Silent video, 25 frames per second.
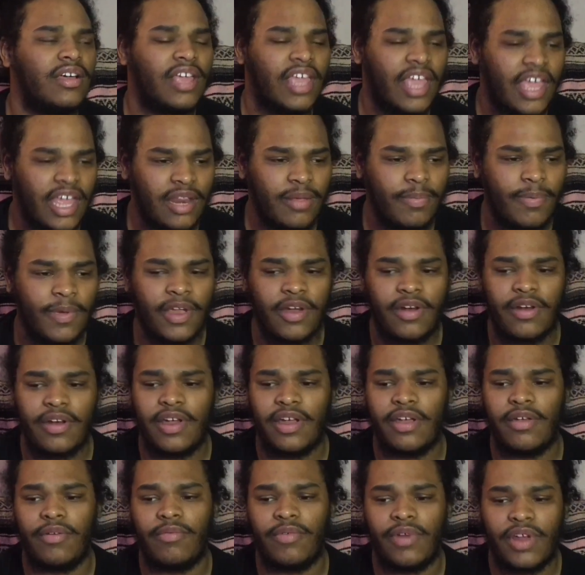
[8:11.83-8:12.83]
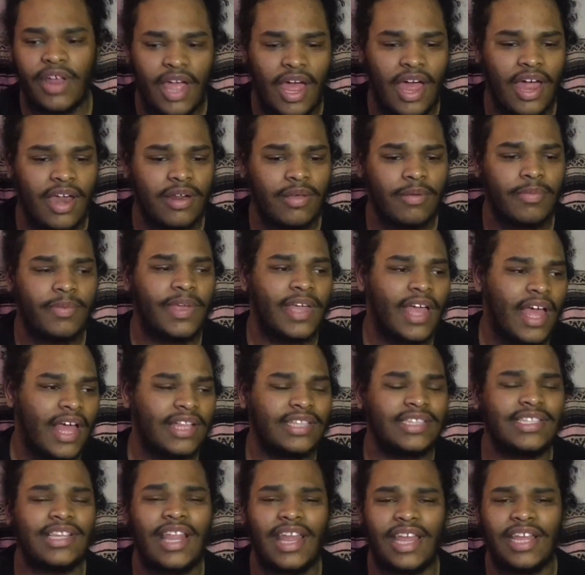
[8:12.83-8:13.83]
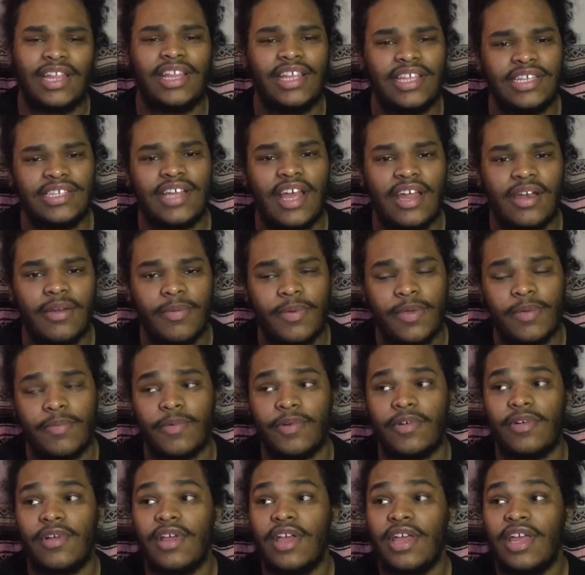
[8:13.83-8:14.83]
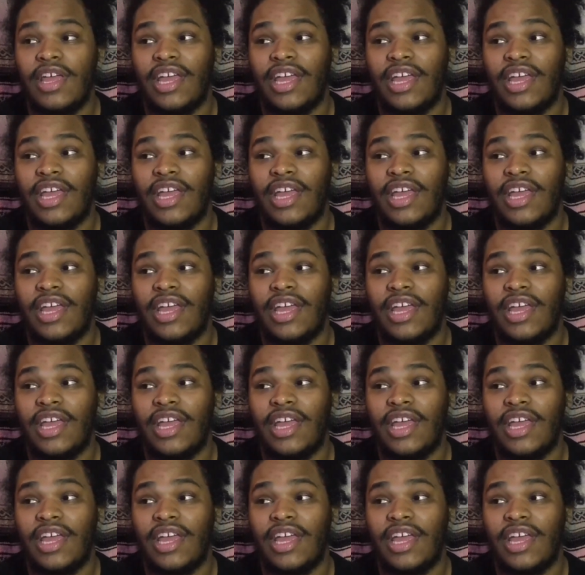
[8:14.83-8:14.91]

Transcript: Katy Perry, Rihanna, Beyonce, like these kind of people.